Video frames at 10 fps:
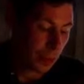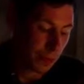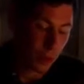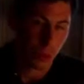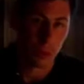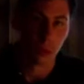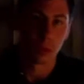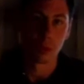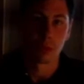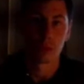if
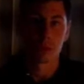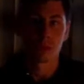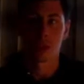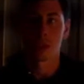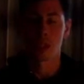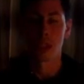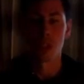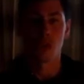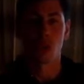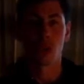you see
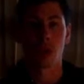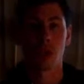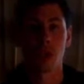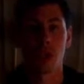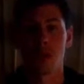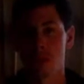a joker, you